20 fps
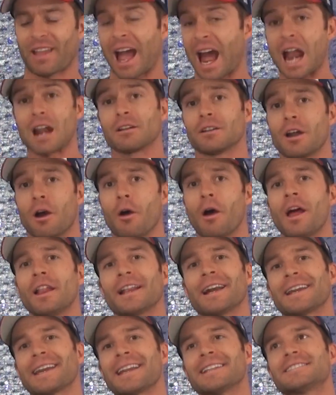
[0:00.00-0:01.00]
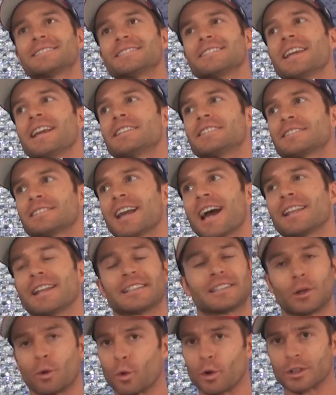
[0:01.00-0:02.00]
I don't know. Like it's not
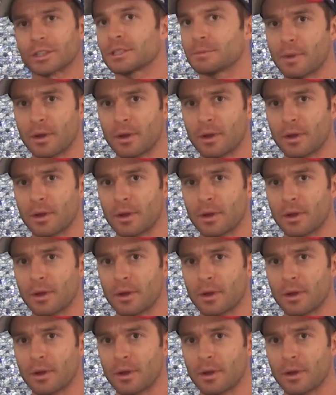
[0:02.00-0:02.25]
like the worst